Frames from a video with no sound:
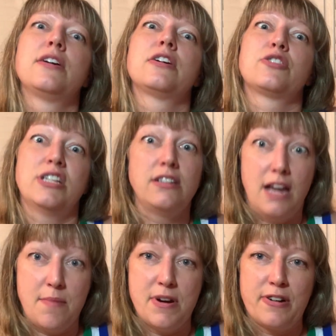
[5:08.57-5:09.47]
So that's a
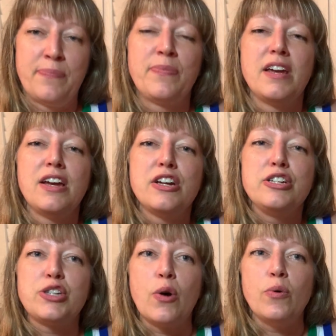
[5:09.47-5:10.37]
lot of beer.
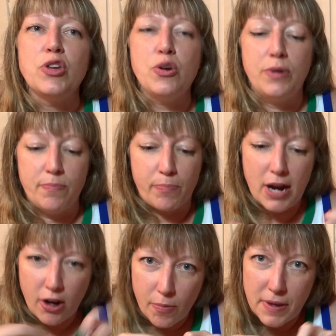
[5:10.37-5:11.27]
So you would
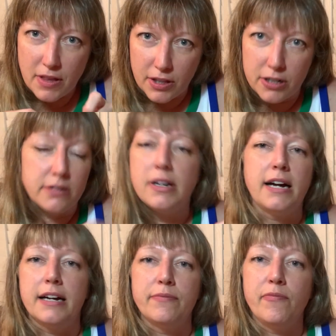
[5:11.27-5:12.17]
break open the little
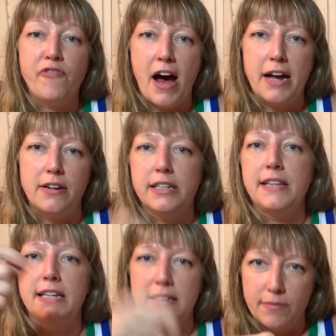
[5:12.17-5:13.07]
vial and
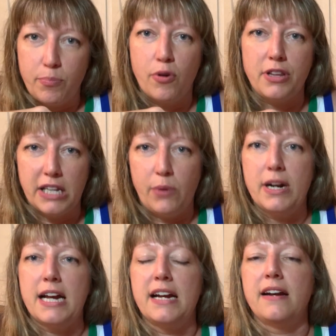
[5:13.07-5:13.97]
then pour the liquid
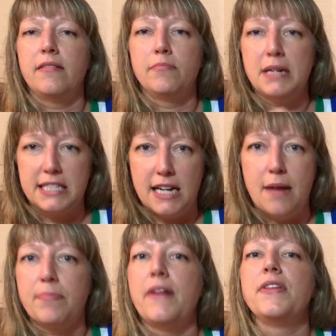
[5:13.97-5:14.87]
in, mix it
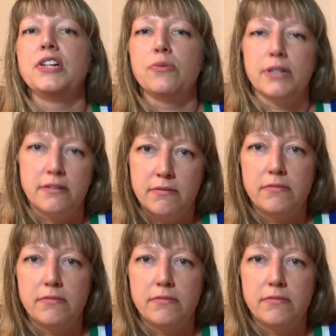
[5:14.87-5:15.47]
up, and then you would,